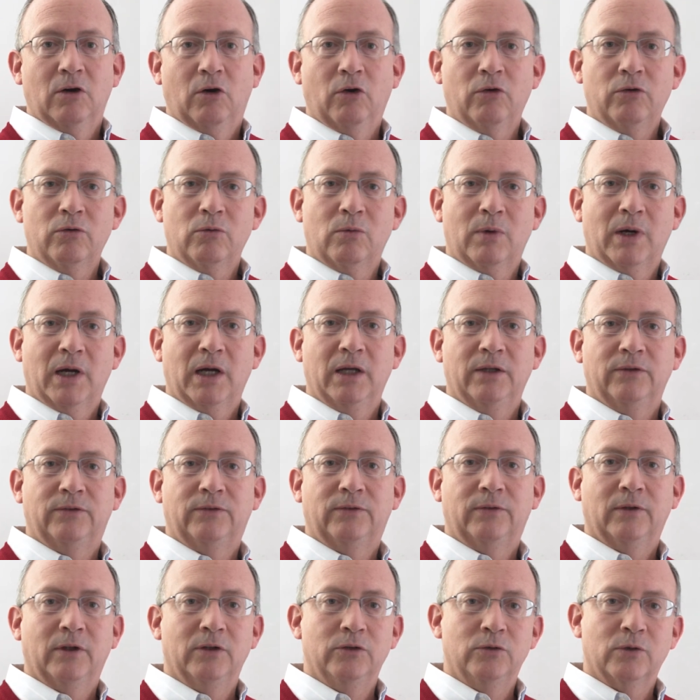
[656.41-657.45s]

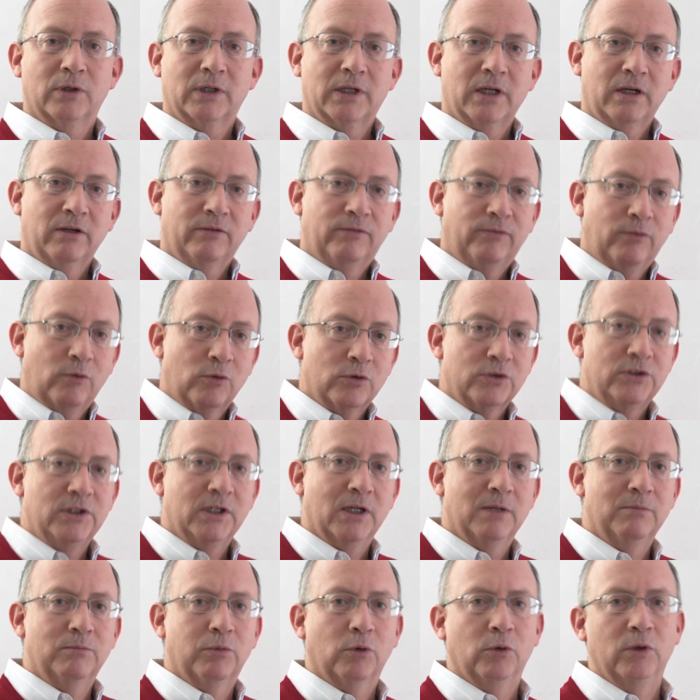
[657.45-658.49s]
Otherwise, you're kind of
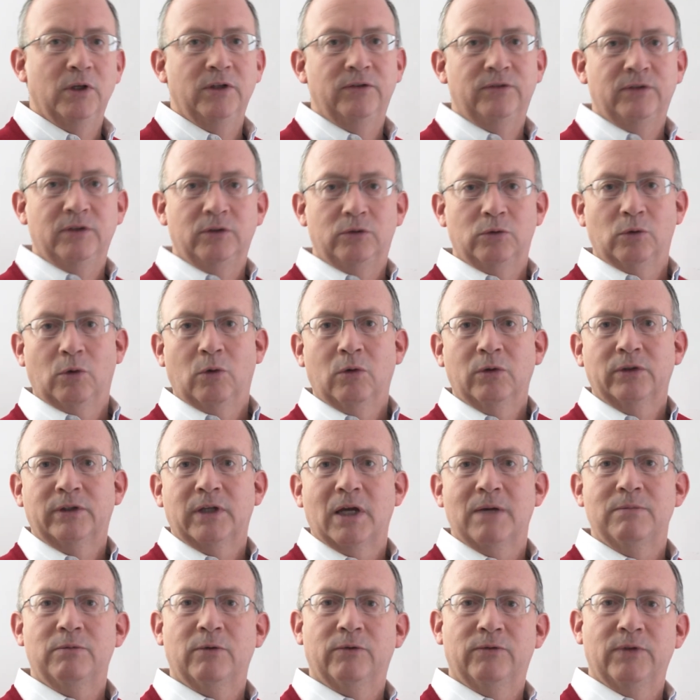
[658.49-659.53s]
forcing employees into all
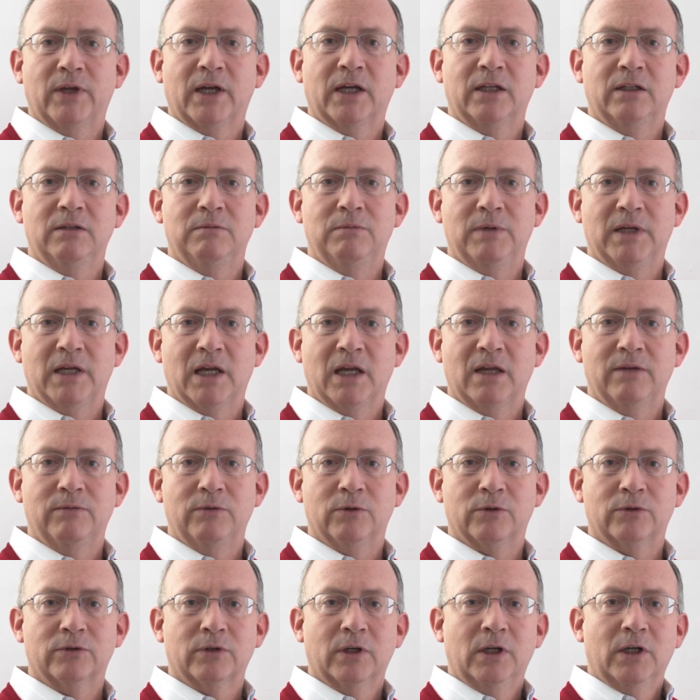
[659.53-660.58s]
type of negative
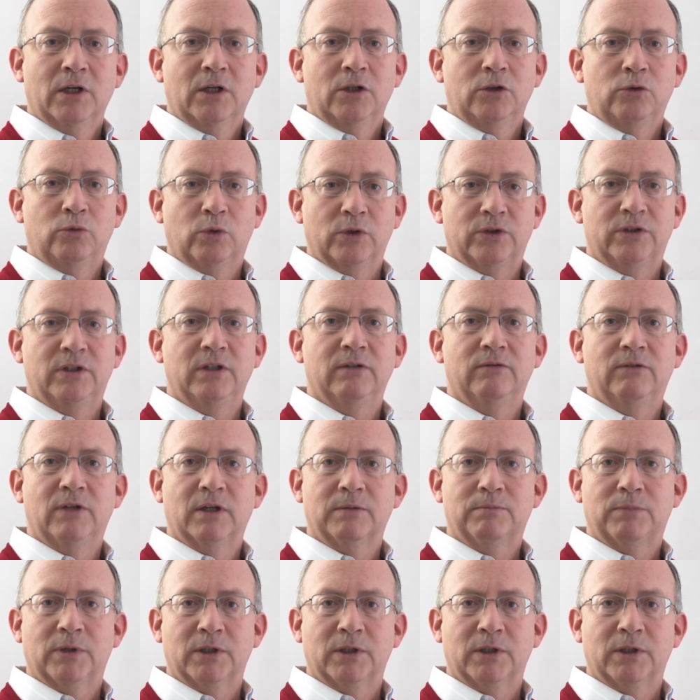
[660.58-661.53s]
behaviors to achieve that